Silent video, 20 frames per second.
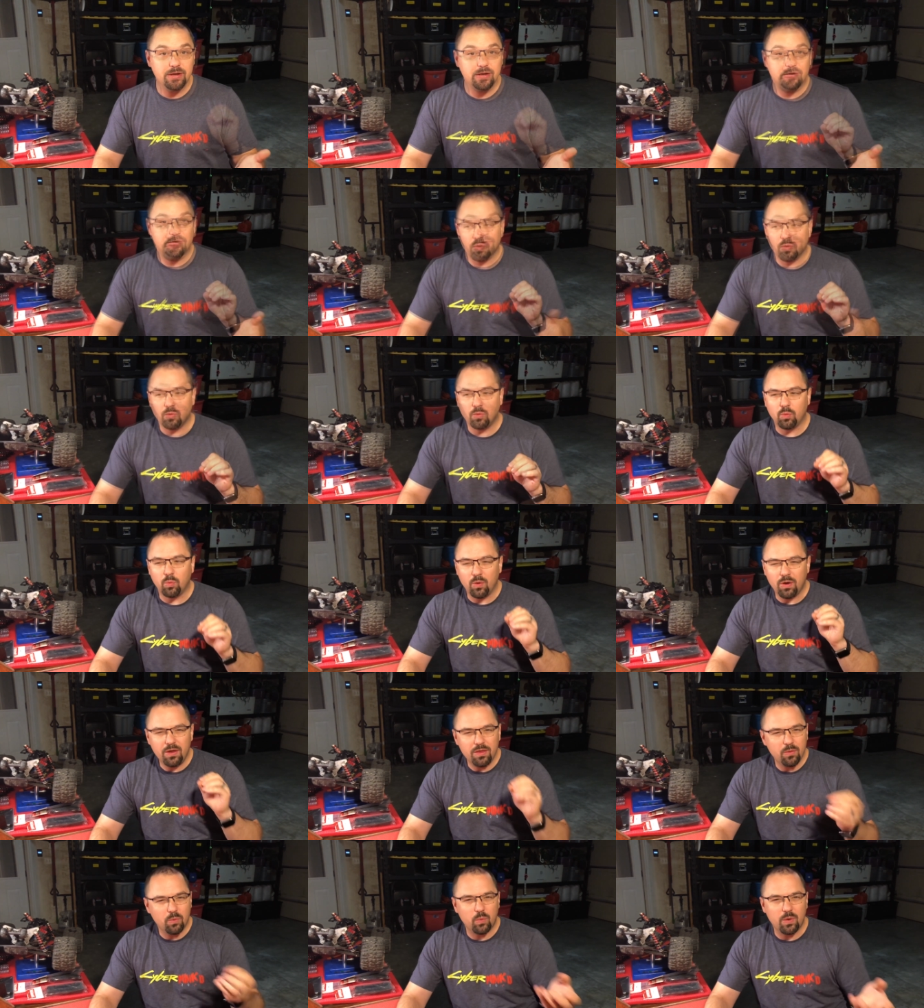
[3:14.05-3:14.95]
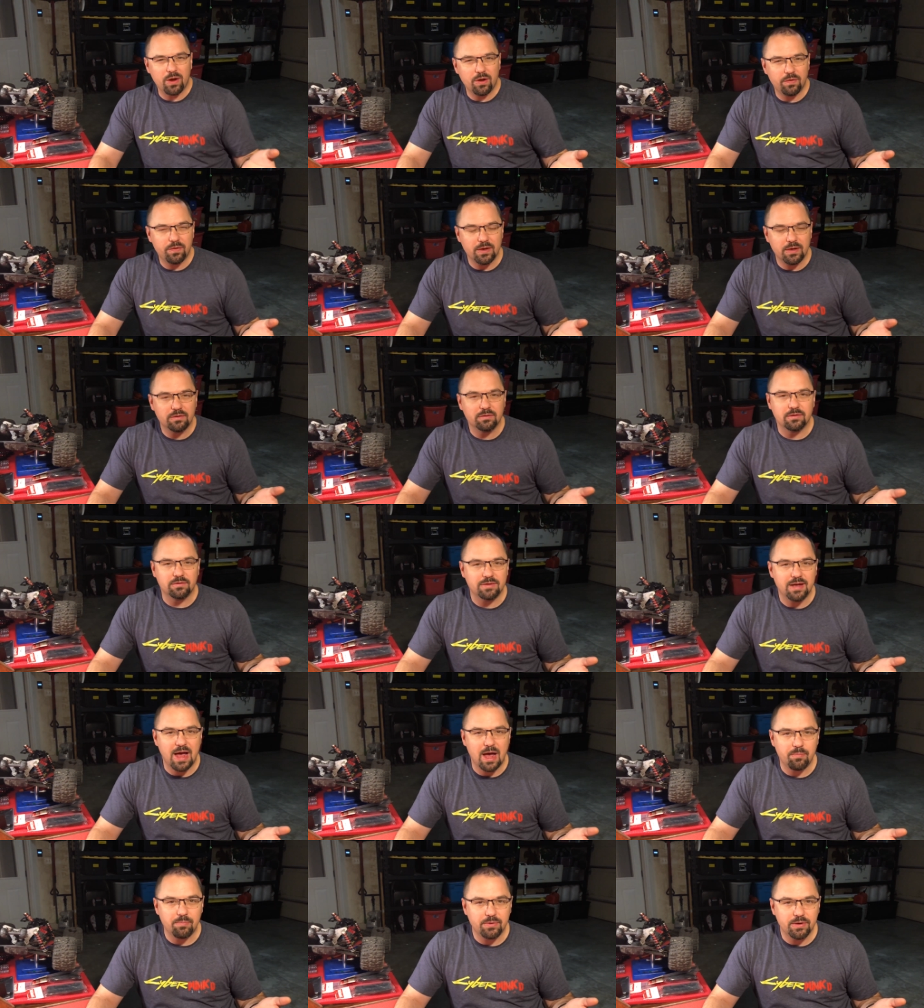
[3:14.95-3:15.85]
So one of the weird things that's
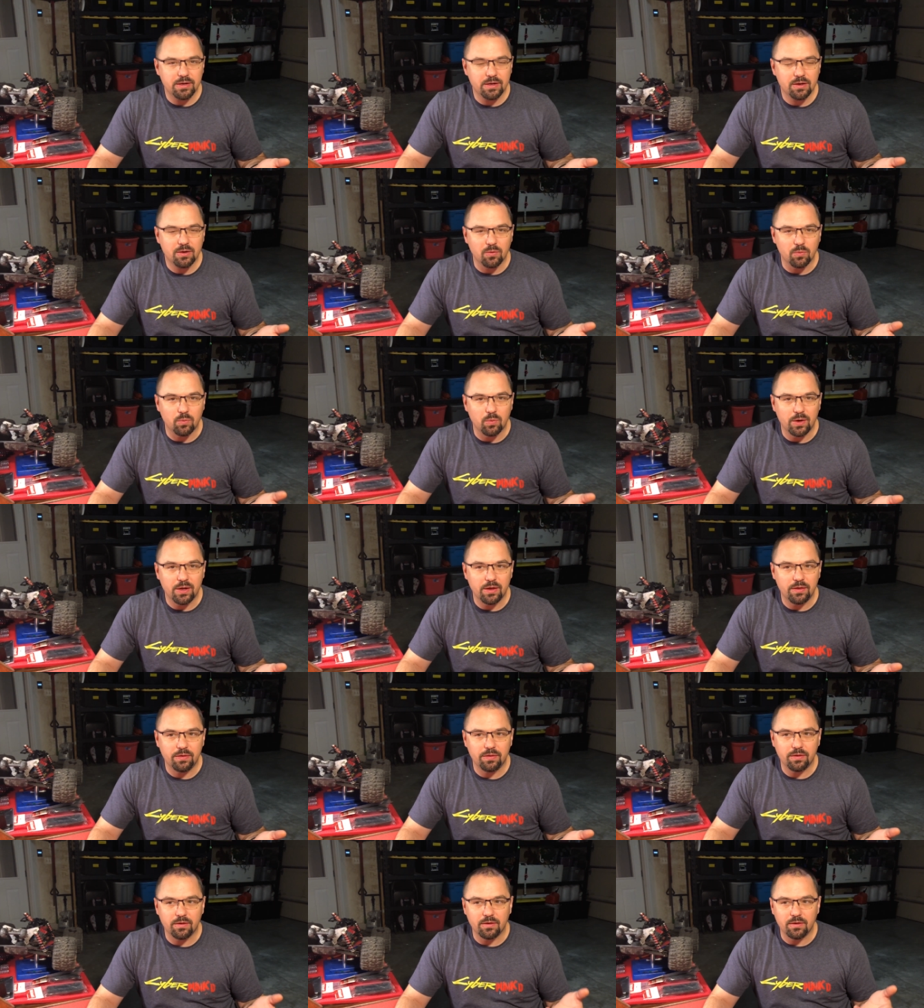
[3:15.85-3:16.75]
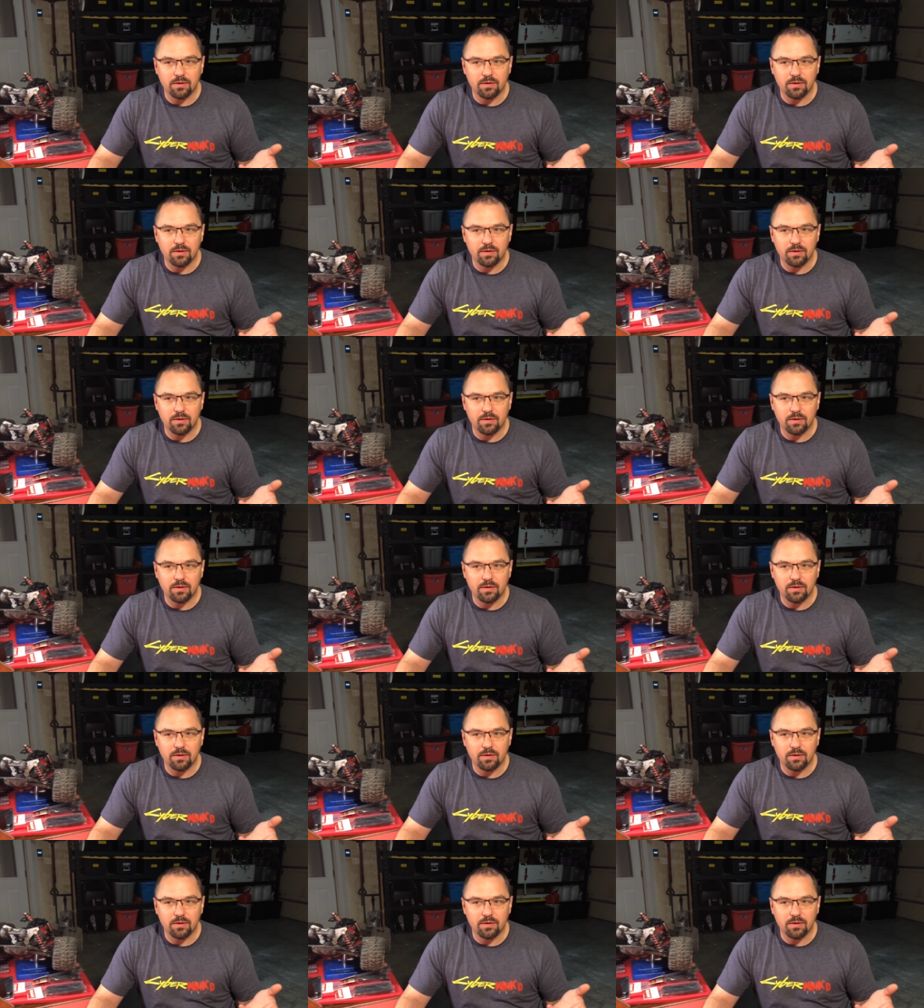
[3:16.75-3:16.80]
happening with